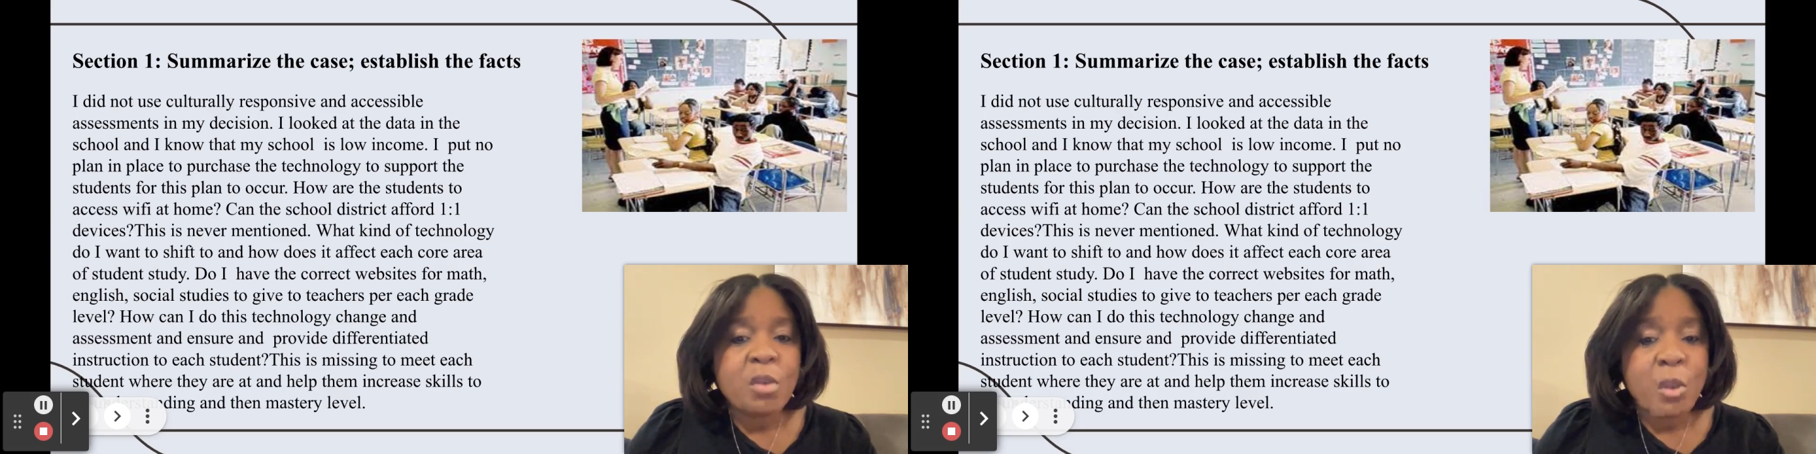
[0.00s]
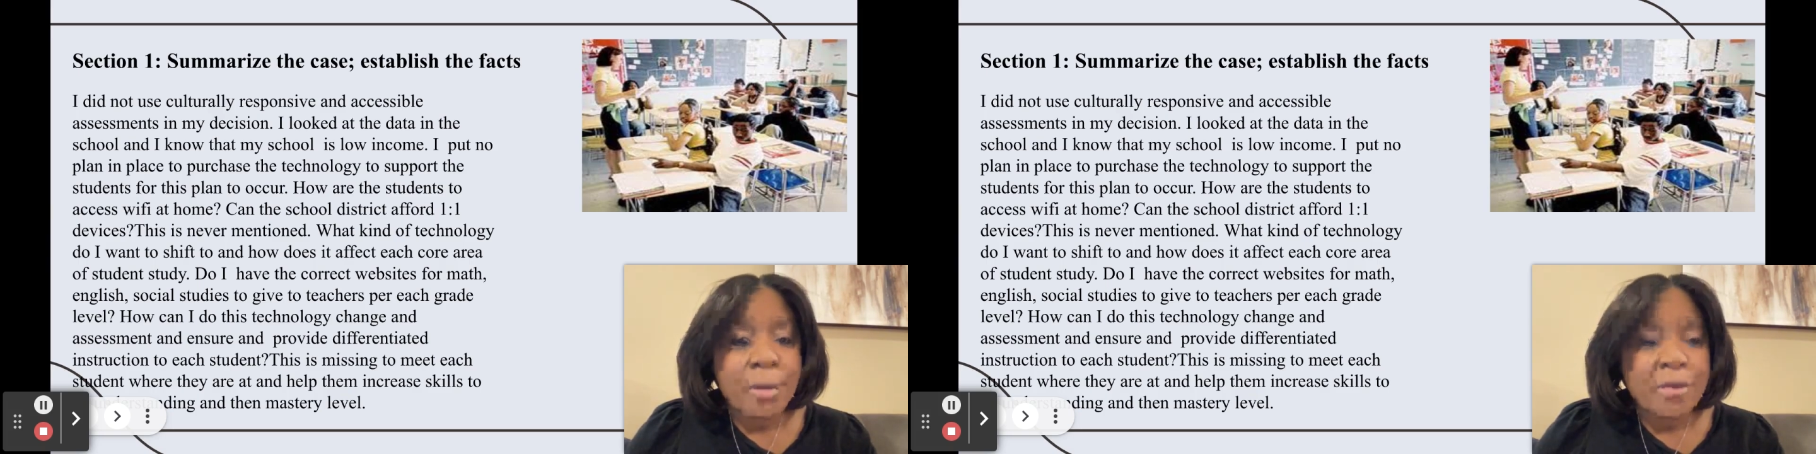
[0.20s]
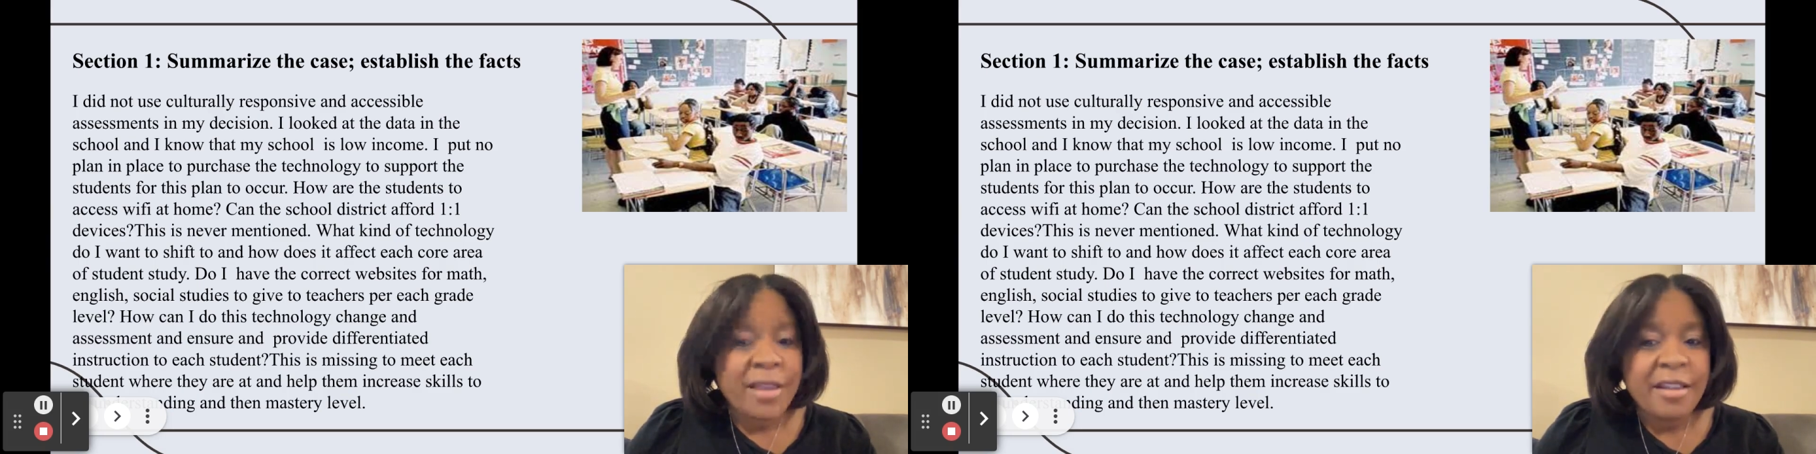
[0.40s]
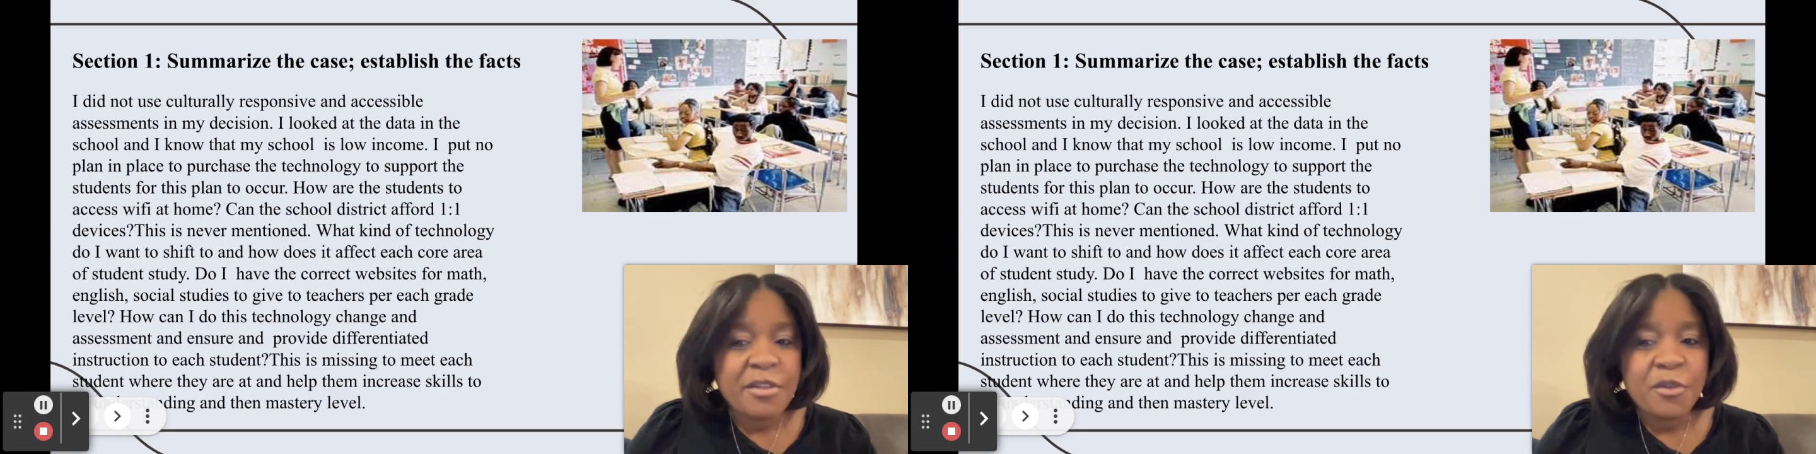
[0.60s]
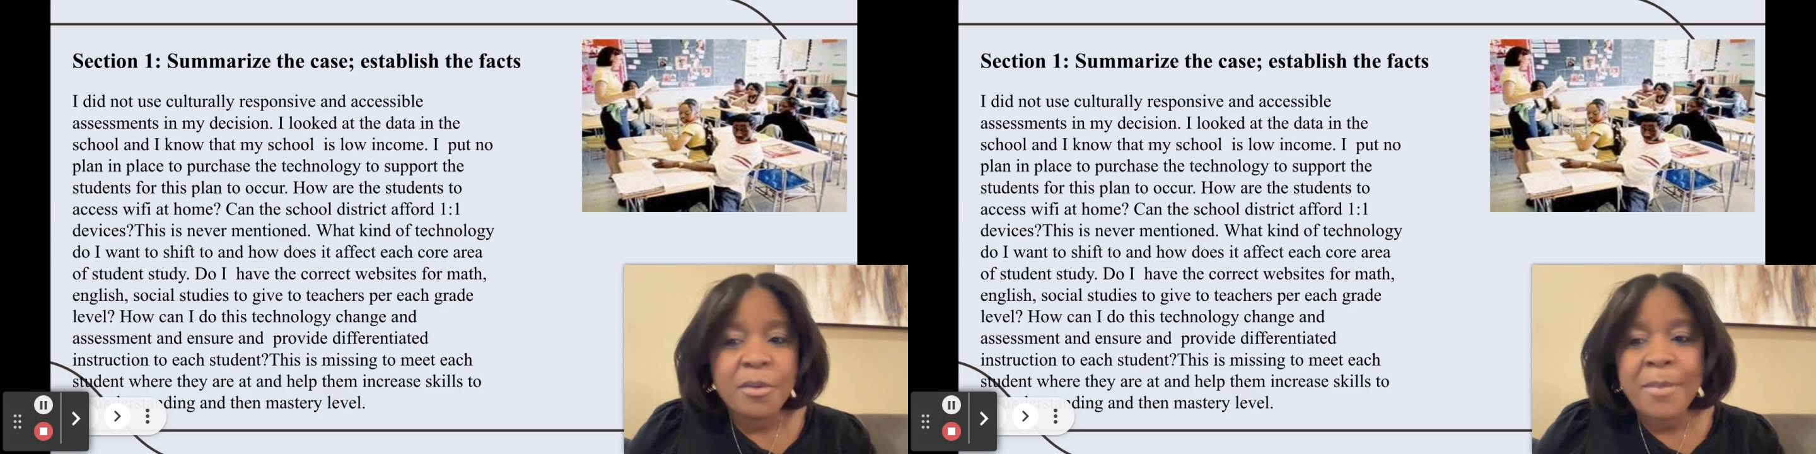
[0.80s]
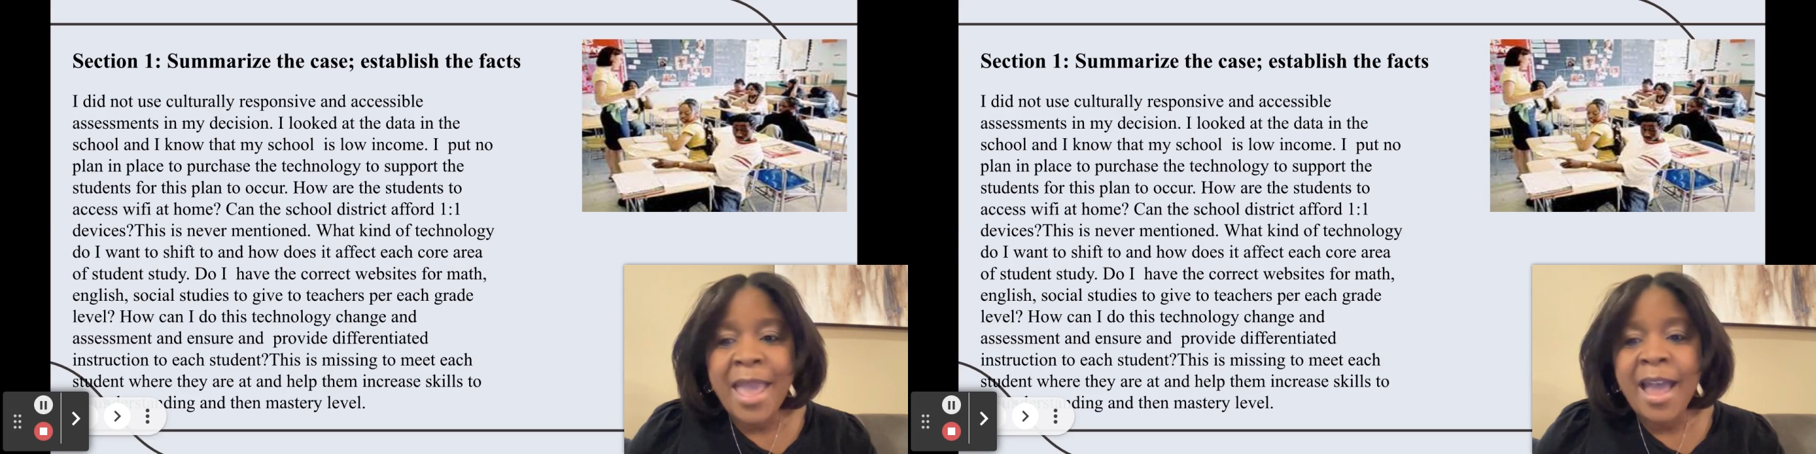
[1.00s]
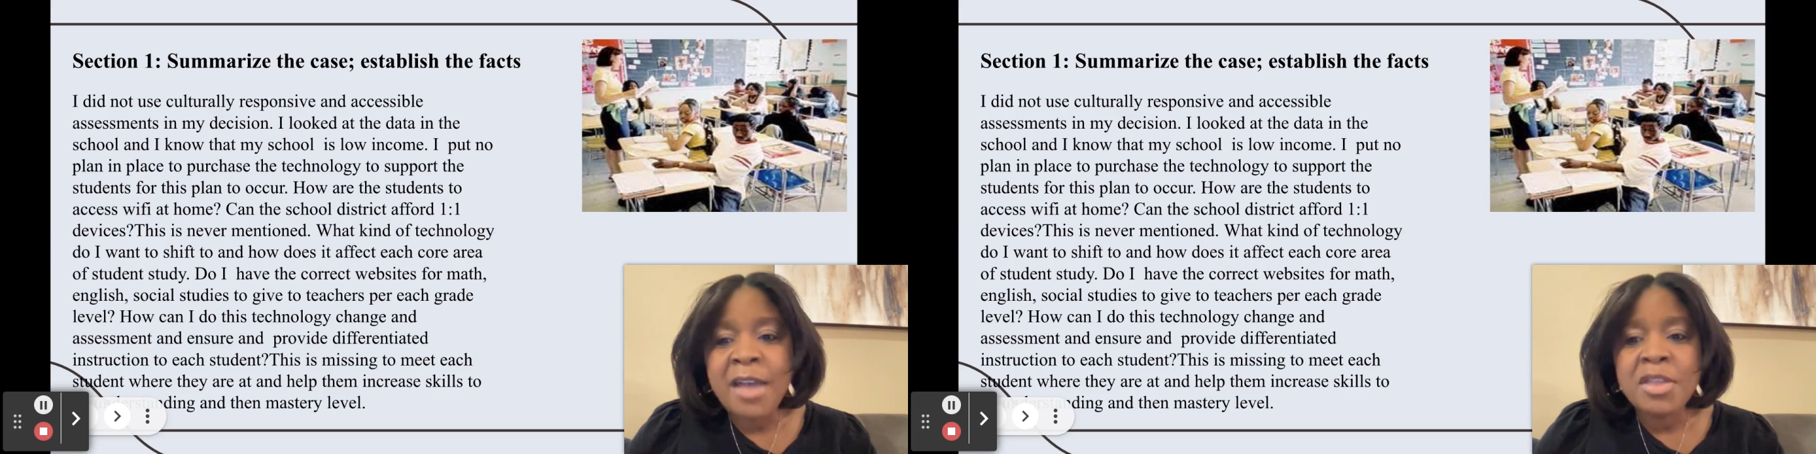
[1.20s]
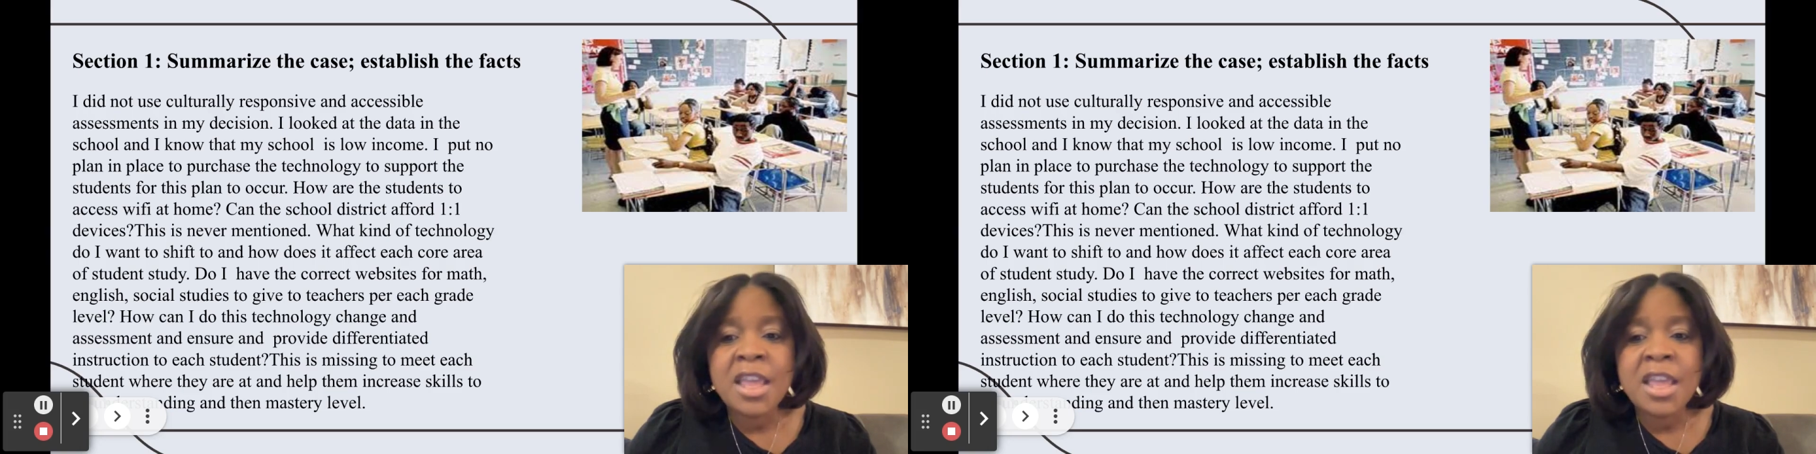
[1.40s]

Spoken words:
websites for math,